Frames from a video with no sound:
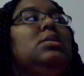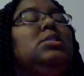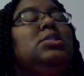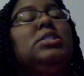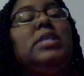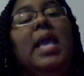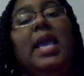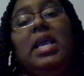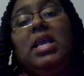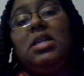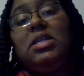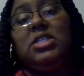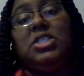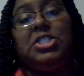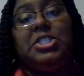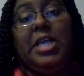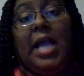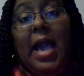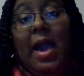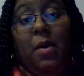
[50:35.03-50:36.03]
taking a
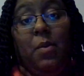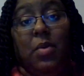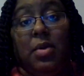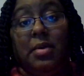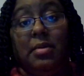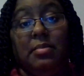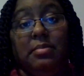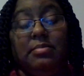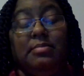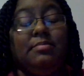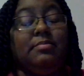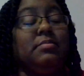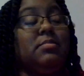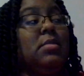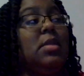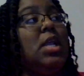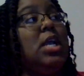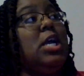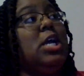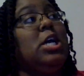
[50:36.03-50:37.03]
shower,
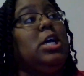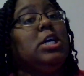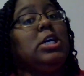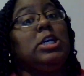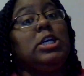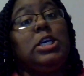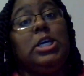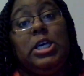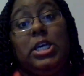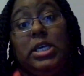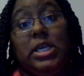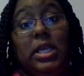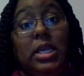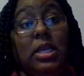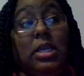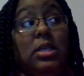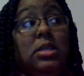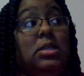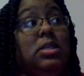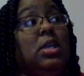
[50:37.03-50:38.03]

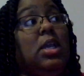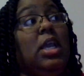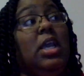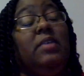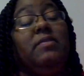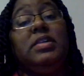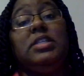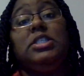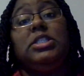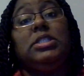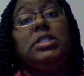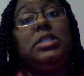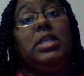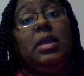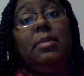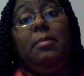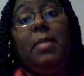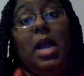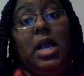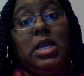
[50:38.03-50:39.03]
cooking, even just
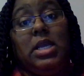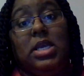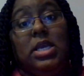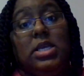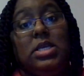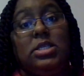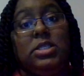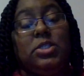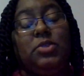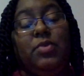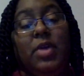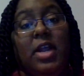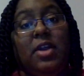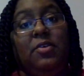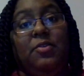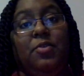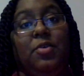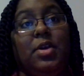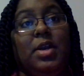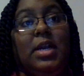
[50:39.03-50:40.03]
getting my kids
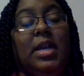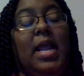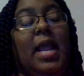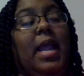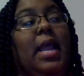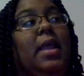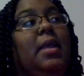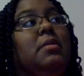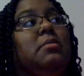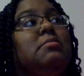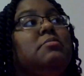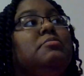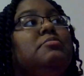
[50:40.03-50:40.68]
ready for the day.